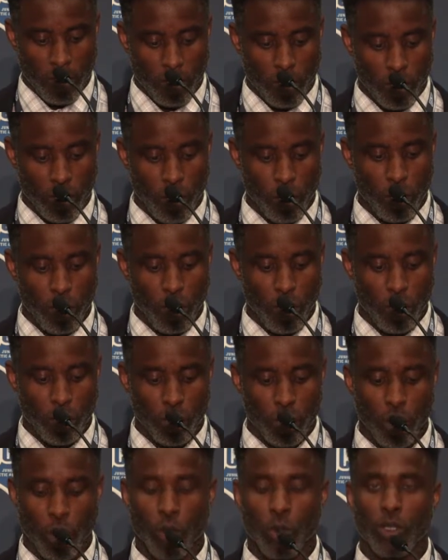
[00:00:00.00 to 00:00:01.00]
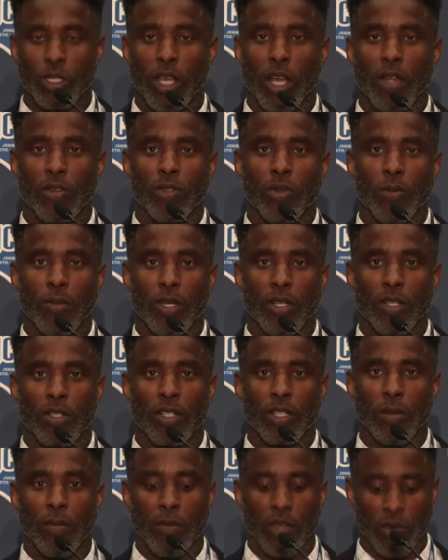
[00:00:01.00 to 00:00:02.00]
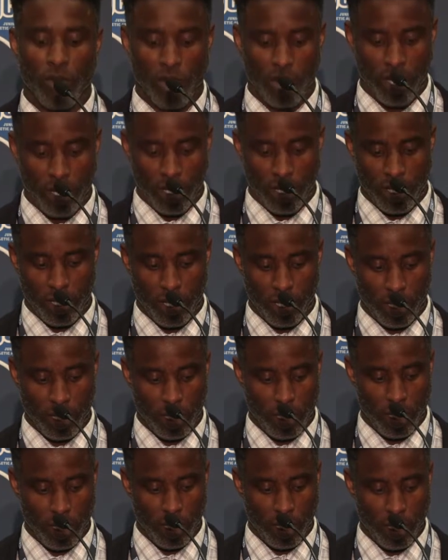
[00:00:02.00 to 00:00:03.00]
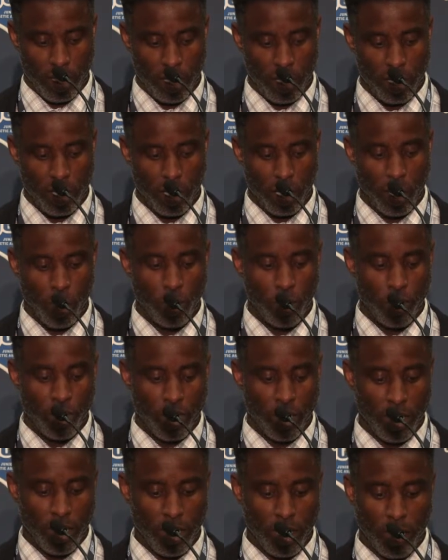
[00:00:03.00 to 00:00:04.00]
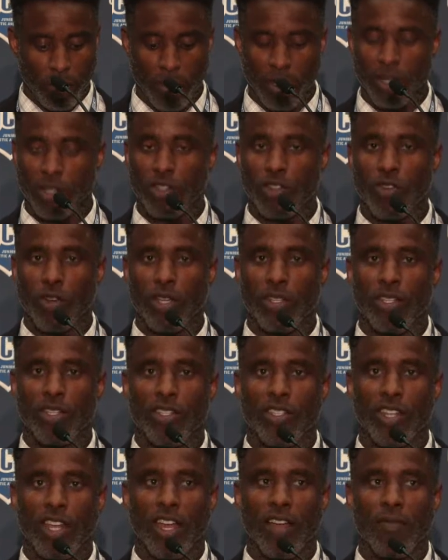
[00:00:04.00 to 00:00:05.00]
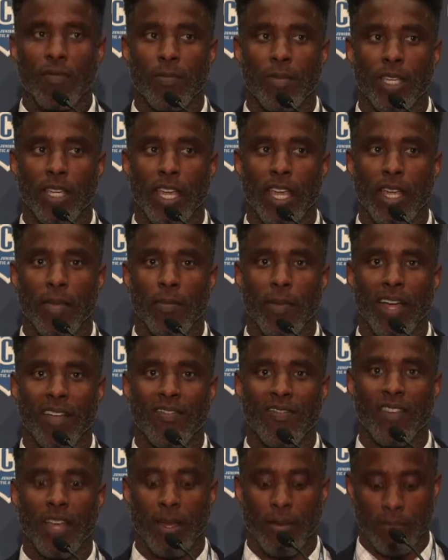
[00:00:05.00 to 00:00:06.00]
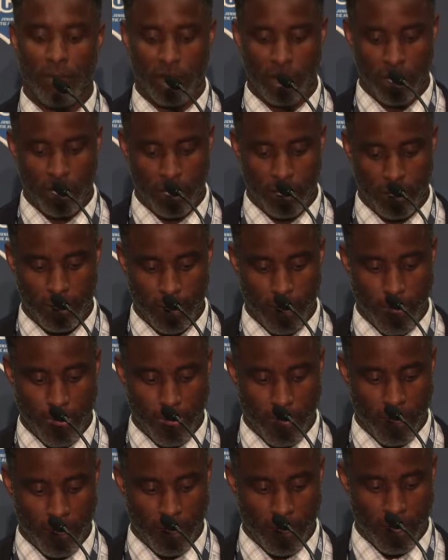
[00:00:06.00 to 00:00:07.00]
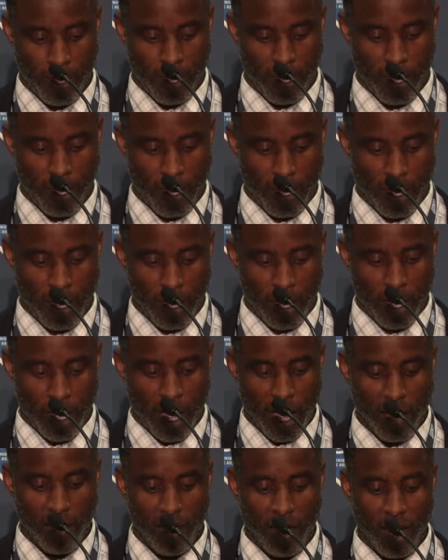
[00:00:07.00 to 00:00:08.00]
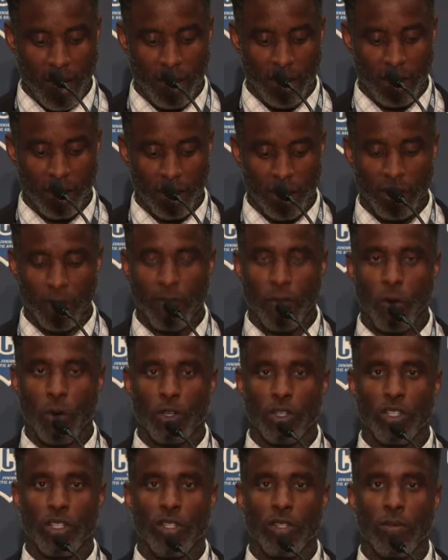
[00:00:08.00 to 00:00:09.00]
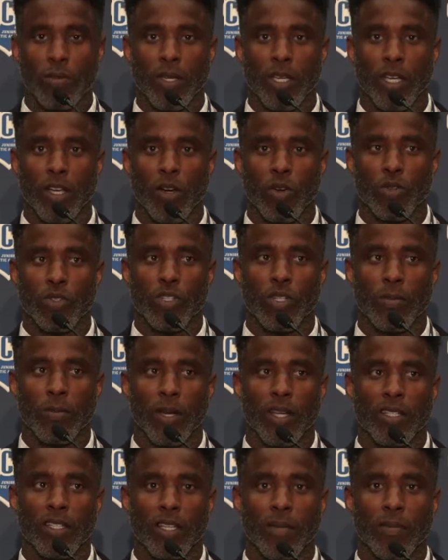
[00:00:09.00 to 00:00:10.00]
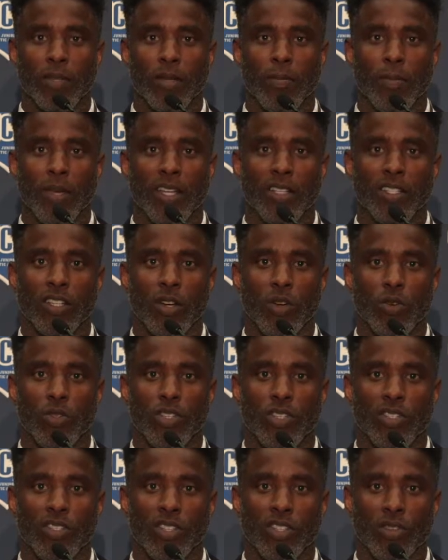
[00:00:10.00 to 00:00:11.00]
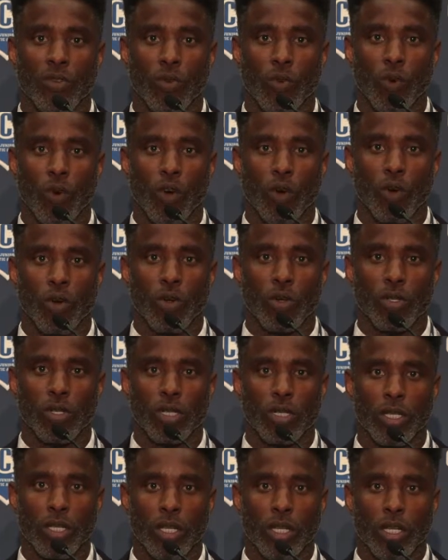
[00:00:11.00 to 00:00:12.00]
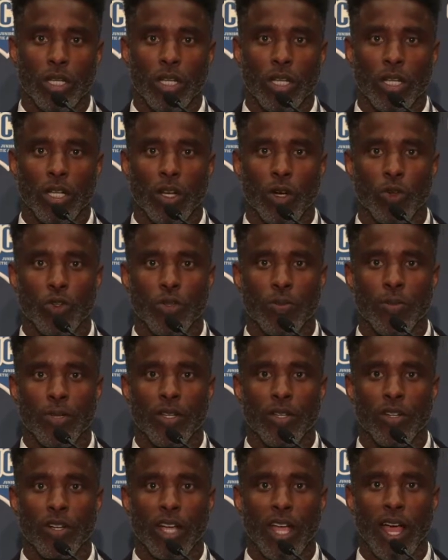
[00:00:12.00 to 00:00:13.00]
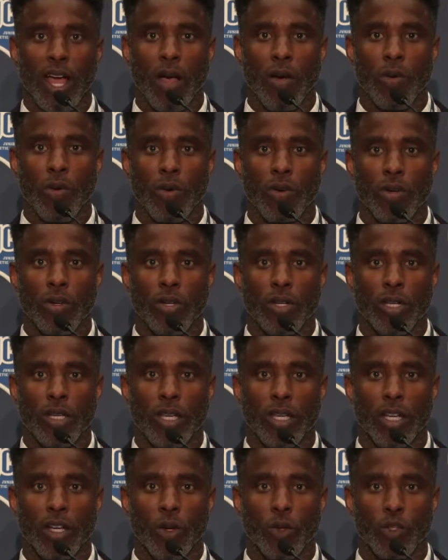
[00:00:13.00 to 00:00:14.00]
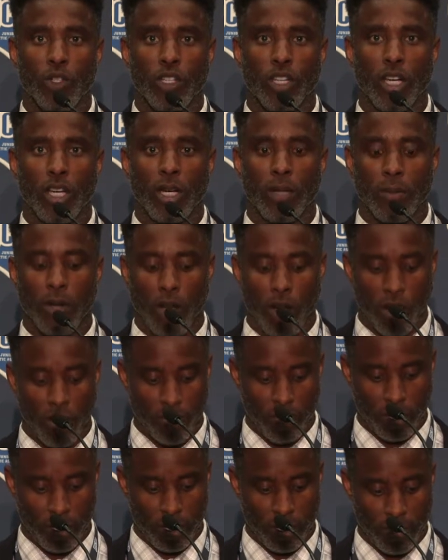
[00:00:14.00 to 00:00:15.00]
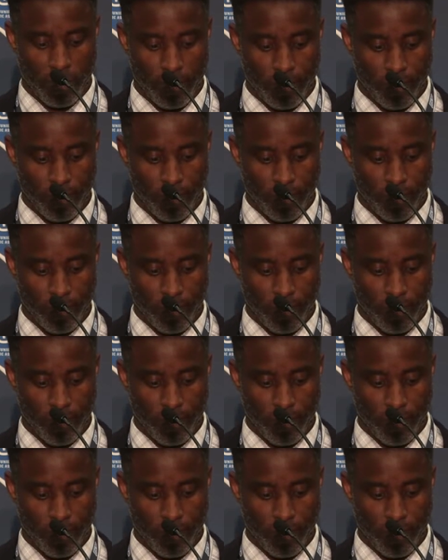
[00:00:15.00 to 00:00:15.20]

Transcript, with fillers: JUCO knows how to build communities. The coaching administration staff became my family. I've had the good fortune to be coached by some of the best coaches in the world, Coach Bill Cowher and Coach Tom Coughlin.